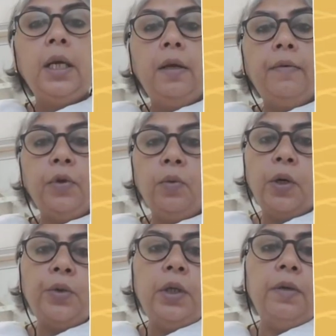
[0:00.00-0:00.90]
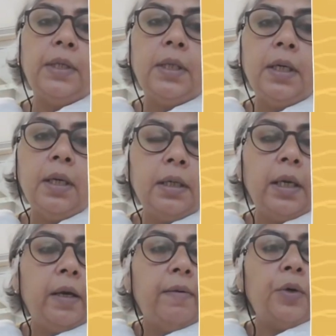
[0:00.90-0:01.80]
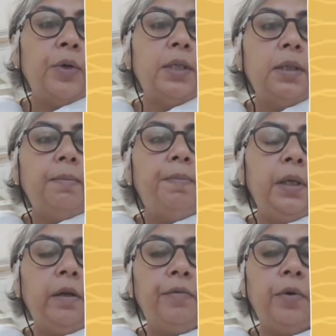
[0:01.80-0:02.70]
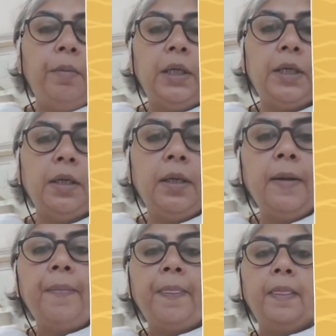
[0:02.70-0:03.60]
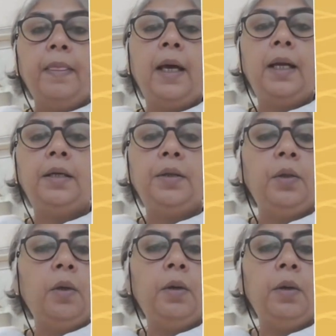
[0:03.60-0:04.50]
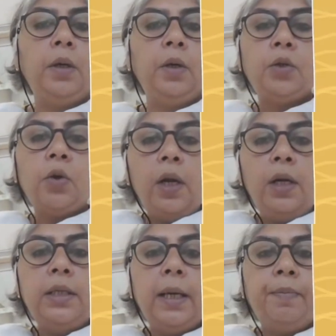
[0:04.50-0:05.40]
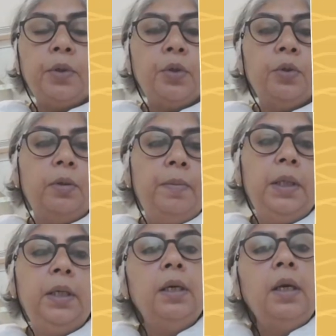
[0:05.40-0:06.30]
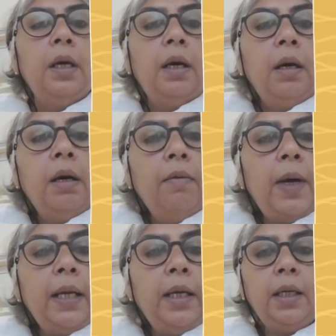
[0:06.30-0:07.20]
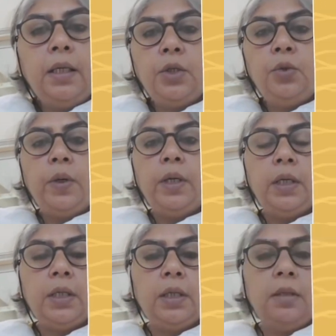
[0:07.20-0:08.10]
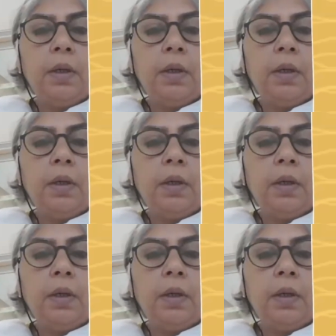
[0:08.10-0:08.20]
if you want to even say, give out a simple information that, you know, your soil depth should be 1 inch, 2 inch,